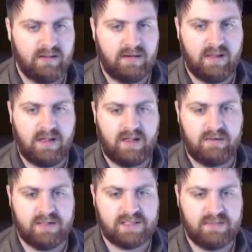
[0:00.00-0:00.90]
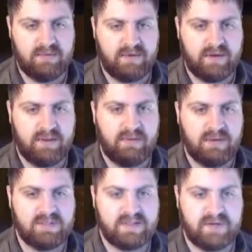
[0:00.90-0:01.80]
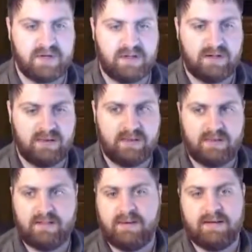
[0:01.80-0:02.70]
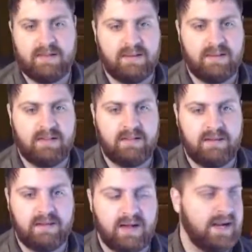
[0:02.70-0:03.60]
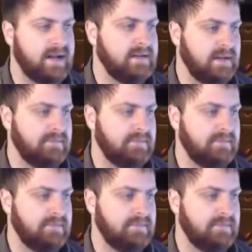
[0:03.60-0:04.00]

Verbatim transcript: Anyways, keep moving on. No, spacebar. Not got it. Good.